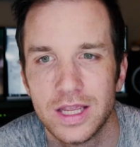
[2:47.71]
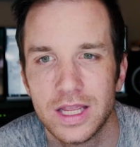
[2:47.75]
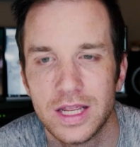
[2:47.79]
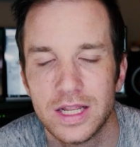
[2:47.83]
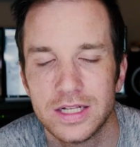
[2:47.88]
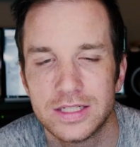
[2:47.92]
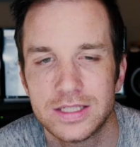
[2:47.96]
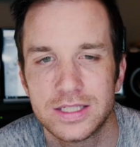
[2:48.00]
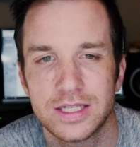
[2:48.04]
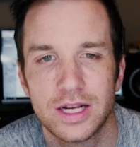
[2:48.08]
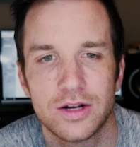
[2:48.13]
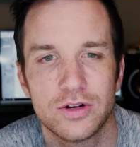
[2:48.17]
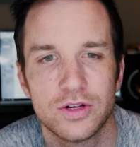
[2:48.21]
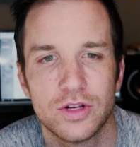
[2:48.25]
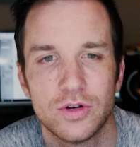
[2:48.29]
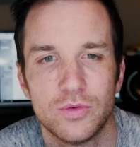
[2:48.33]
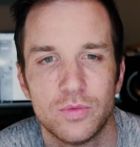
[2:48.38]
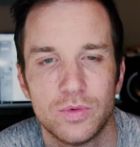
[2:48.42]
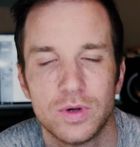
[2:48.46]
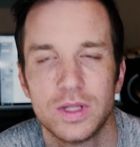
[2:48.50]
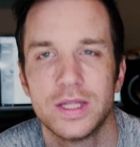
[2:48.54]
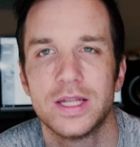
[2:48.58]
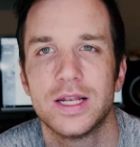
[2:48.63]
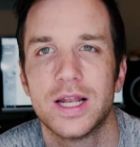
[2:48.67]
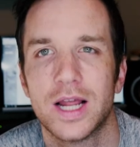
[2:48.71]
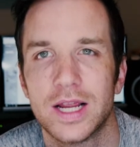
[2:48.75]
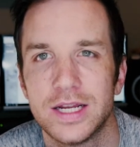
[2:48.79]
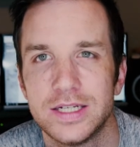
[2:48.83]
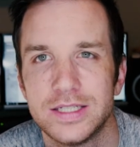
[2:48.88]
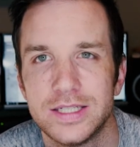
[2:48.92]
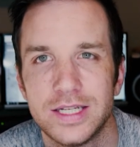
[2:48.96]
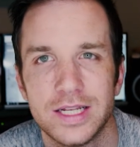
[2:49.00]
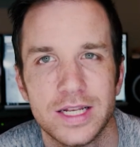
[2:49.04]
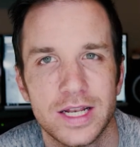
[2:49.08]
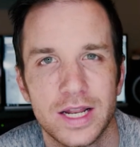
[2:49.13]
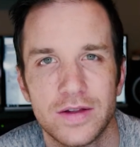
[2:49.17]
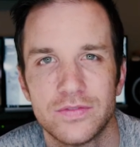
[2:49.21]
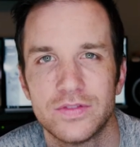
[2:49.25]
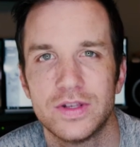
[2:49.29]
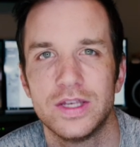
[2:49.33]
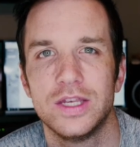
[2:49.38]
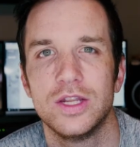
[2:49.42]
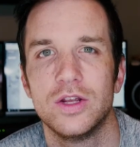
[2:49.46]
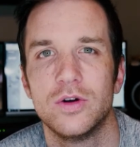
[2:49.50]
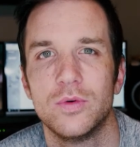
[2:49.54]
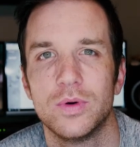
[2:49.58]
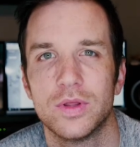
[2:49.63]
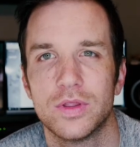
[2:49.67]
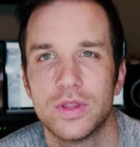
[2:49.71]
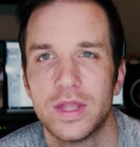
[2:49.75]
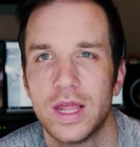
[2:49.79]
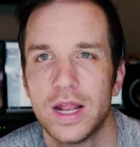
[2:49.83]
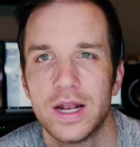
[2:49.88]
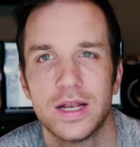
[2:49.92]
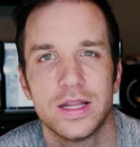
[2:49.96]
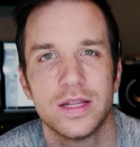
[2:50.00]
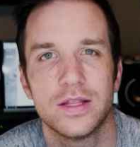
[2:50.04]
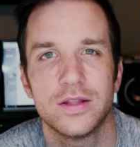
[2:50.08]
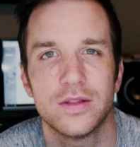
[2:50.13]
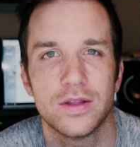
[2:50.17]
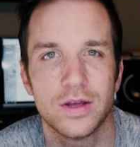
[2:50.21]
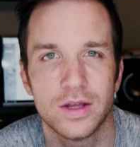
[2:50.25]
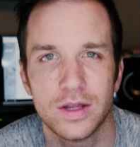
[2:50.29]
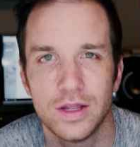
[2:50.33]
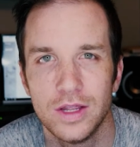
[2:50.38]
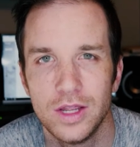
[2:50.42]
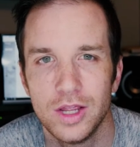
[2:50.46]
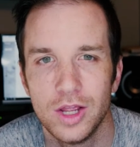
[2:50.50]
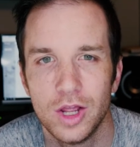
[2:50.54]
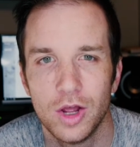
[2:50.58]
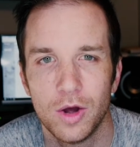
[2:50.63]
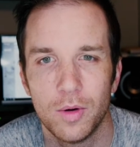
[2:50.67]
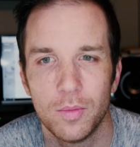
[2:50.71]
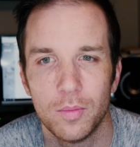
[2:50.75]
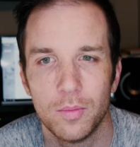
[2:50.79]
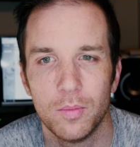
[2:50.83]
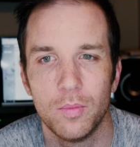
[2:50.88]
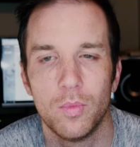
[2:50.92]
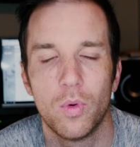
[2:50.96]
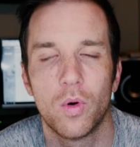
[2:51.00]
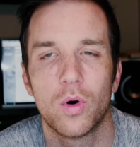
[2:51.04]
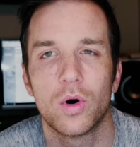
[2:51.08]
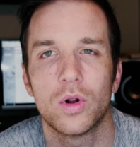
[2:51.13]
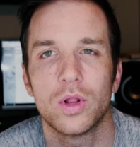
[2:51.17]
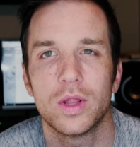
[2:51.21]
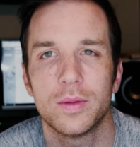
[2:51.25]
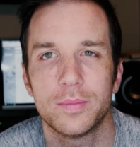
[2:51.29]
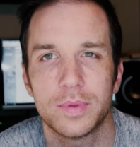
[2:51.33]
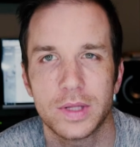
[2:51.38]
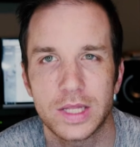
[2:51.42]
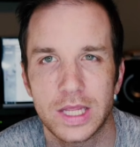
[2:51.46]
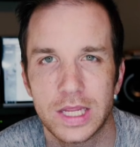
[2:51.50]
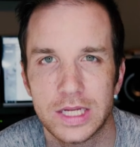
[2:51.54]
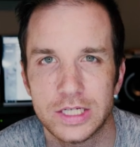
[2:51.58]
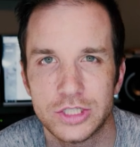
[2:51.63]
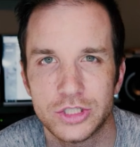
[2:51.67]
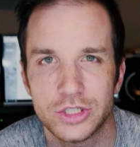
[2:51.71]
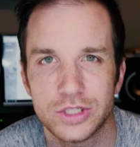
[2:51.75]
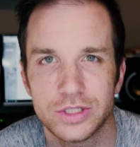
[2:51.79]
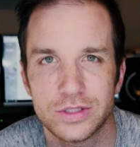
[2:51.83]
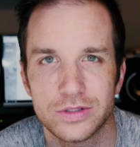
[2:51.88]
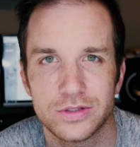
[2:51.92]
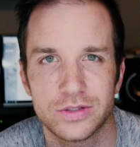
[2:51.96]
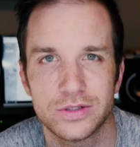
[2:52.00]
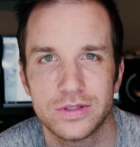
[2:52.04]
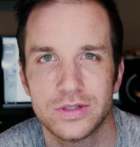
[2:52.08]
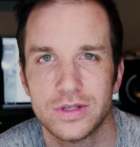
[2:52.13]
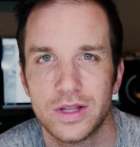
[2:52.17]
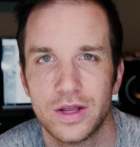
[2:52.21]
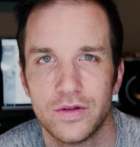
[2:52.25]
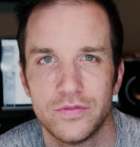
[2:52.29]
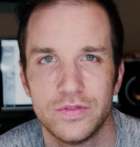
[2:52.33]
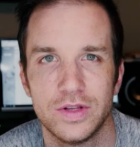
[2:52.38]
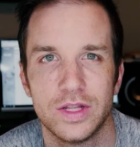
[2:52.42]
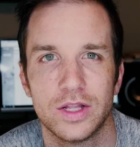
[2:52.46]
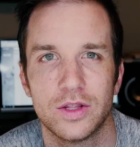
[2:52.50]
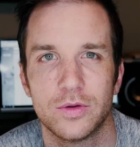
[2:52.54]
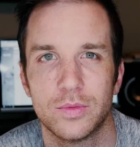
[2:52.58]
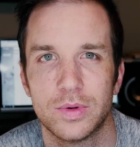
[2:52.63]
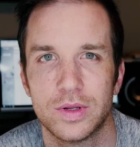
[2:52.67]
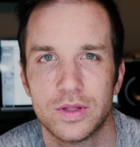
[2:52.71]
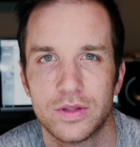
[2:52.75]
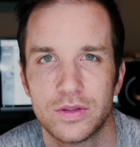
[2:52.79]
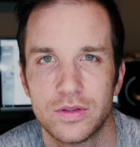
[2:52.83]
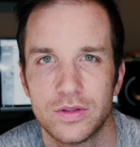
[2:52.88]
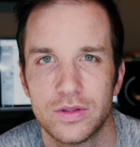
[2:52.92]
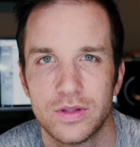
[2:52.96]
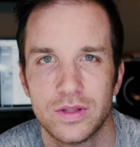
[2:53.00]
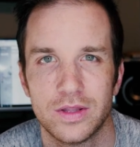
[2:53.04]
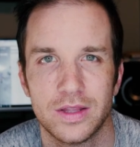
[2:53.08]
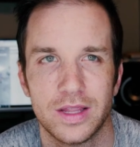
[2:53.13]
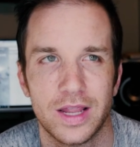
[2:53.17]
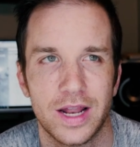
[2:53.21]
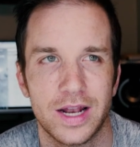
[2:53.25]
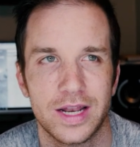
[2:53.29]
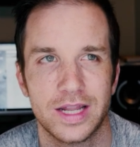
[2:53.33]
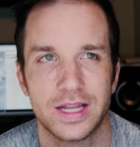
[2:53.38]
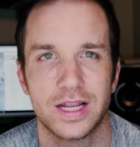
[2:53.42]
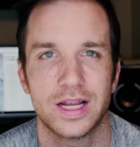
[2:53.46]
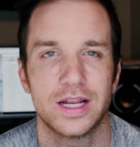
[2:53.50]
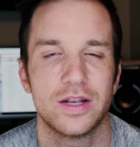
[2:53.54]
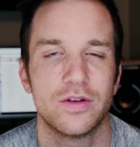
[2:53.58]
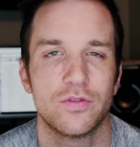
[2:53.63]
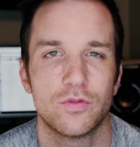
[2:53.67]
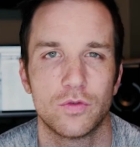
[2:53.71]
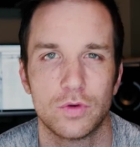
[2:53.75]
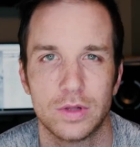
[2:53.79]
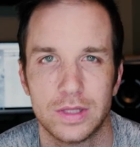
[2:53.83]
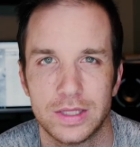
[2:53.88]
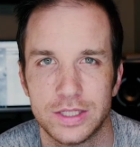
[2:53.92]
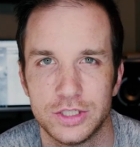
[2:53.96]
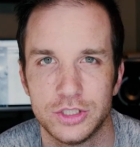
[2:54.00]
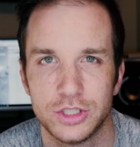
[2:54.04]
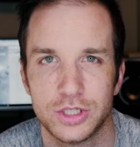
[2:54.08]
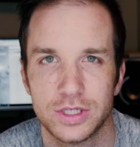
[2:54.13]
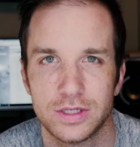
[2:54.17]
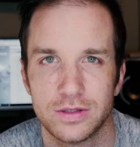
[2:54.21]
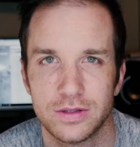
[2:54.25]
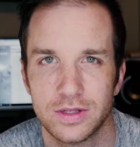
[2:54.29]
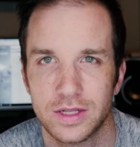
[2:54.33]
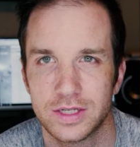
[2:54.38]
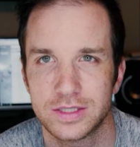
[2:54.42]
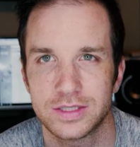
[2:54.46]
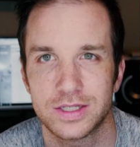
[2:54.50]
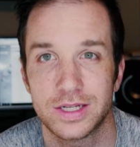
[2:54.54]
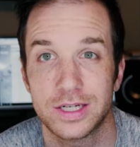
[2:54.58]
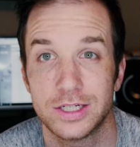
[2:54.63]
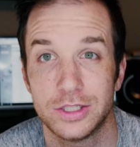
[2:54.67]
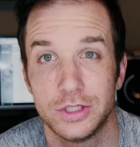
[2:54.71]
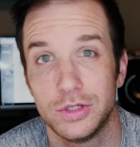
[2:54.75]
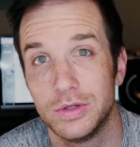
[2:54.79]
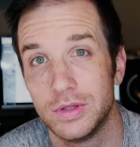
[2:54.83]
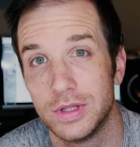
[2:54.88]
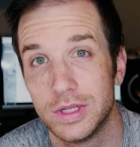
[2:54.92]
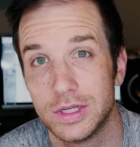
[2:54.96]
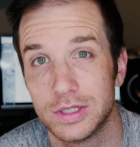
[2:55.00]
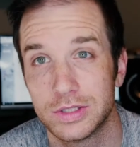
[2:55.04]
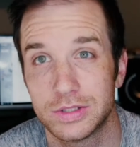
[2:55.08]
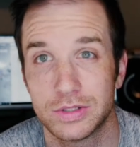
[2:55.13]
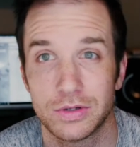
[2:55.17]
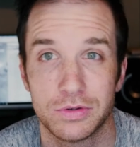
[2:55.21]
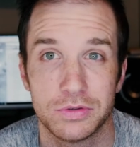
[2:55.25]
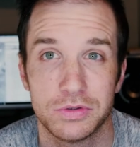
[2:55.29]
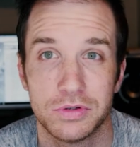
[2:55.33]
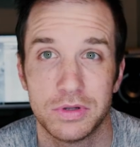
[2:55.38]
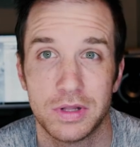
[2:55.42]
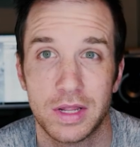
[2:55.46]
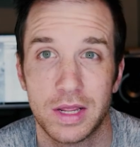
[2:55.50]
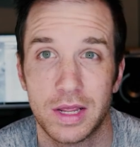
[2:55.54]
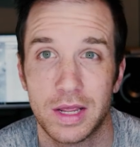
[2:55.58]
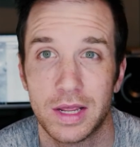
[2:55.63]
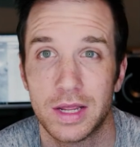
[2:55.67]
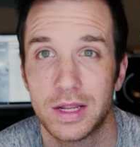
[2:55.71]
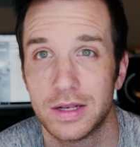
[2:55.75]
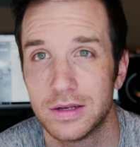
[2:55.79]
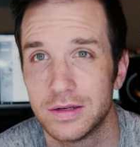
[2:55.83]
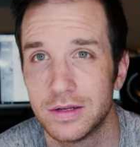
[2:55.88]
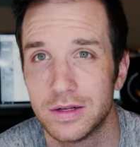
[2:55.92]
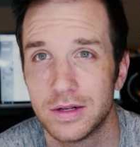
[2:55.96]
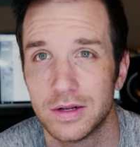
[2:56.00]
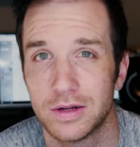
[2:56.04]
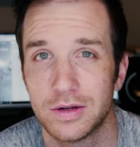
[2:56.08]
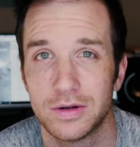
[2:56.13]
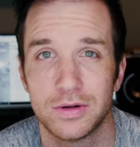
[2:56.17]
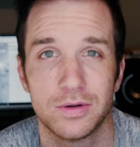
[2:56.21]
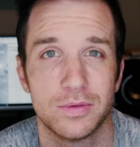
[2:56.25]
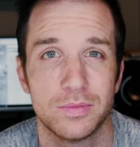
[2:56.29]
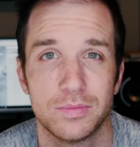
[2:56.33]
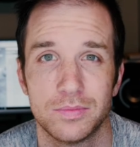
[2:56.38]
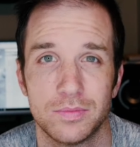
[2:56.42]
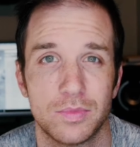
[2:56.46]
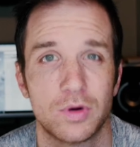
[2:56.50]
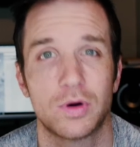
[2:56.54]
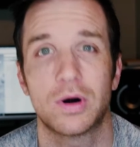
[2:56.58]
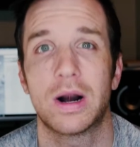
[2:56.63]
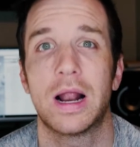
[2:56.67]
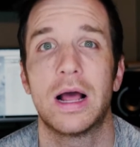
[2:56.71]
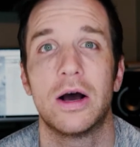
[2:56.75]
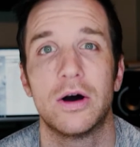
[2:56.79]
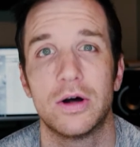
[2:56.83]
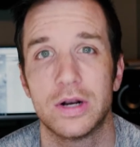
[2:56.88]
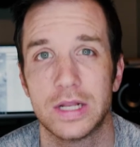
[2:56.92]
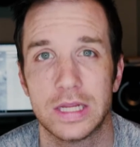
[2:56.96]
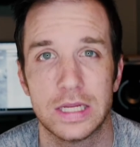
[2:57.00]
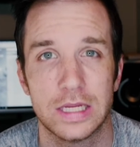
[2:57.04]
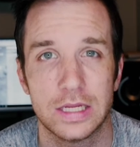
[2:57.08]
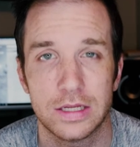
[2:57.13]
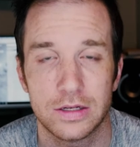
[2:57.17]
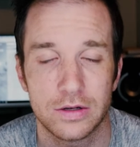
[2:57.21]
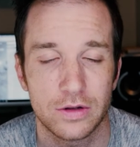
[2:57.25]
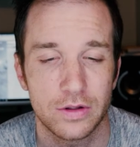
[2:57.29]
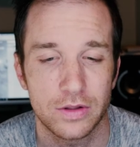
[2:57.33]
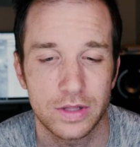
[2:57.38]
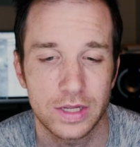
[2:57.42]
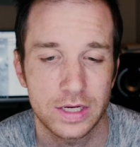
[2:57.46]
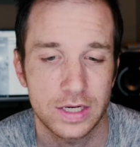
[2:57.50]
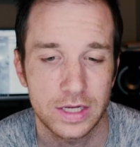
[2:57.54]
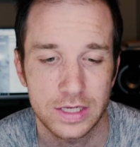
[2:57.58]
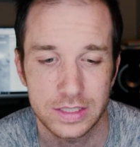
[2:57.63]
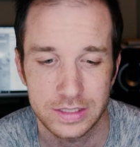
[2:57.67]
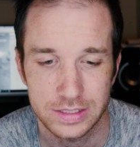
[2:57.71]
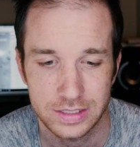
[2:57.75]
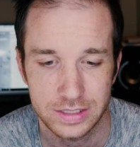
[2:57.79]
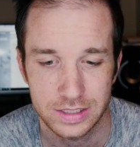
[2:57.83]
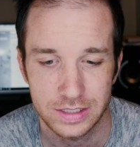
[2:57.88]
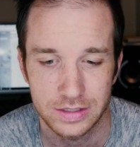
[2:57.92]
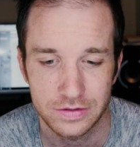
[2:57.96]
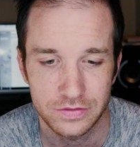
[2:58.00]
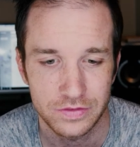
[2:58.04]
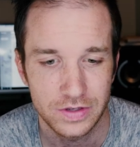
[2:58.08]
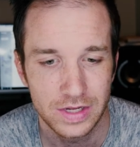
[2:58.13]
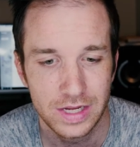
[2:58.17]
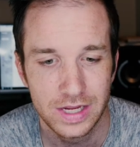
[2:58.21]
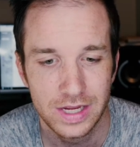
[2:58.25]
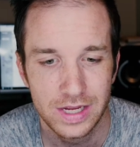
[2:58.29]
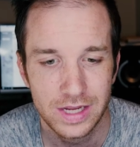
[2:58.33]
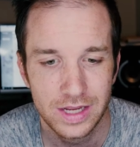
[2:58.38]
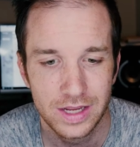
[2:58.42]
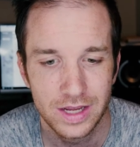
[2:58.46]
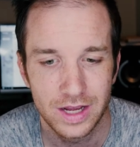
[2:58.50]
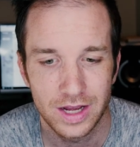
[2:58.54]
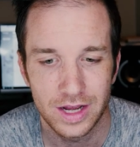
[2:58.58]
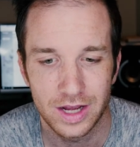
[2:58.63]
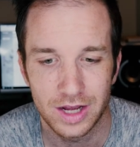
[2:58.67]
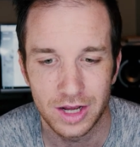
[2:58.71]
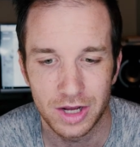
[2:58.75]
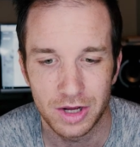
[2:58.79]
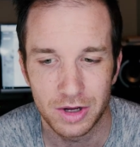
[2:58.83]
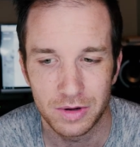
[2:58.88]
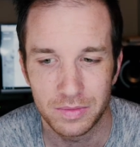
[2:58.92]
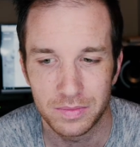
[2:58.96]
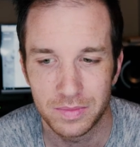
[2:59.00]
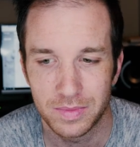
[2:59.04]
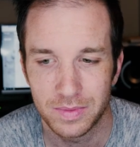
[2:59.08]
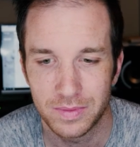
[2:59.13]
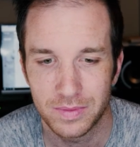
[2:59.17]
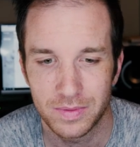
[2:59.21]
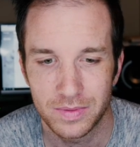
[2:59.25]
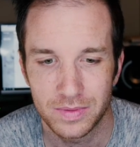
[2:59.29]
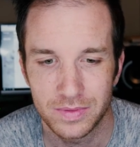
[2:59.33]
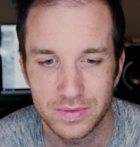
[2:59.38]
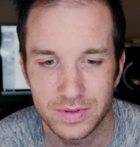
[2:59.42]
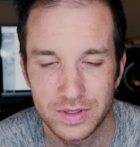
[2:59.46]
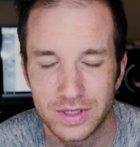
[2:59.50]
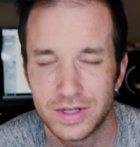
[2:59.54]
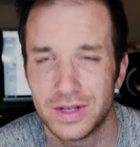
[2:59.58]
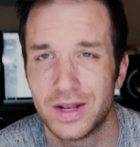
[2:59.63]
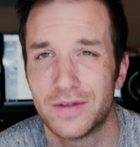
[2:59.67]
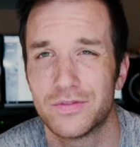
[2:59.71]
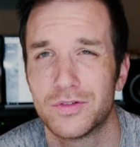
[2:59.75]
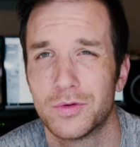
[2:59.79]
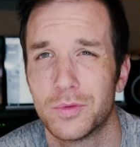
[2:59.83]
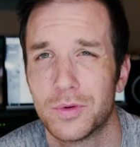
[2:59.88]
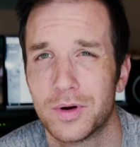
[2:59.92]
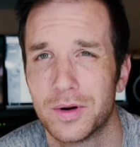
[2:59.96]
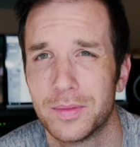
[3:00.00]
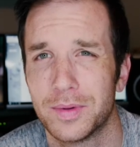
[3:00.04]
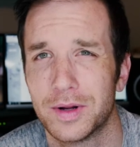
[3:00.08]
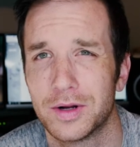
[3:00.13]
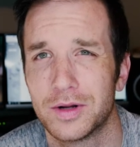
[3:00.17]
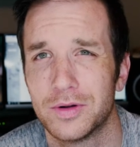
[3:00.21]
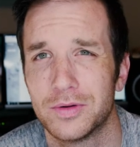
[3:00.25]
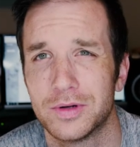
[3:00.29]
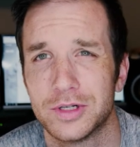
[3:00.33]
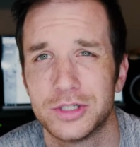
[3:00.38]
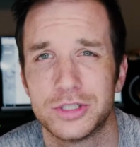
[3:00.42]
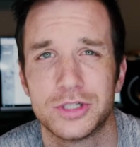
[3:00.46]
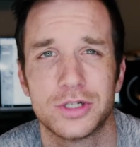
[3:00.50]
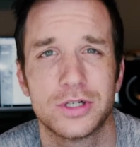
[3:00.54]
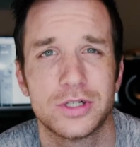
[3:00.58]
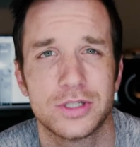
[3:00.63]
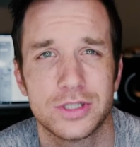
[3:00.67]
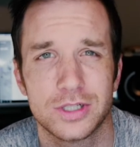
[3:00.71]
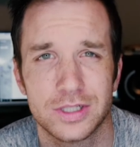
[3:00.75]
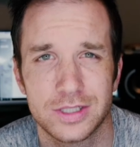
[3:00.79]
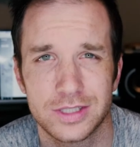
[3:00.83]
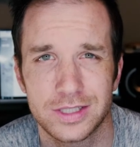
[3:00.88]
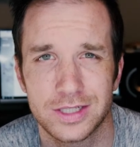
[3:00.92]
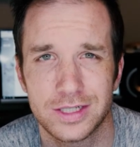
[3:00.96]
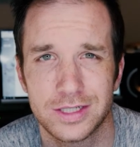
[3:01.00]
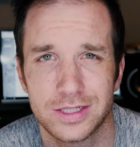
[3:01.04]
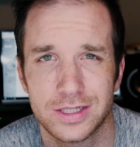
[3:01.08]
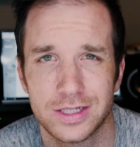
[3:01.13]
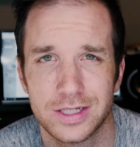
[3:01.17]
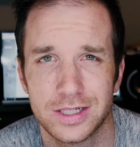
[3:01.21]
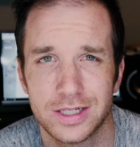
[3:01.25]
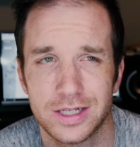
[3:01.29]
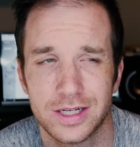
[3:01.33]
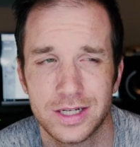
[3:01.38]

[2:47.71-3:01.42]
It sounded really nice. You didn't have to deal with any of the moral implications of dealing with any kind of religion that's like, do this, don't do that, you know, morality and all that kind of stuff. You didn't have to worry about going to church on Sunday. You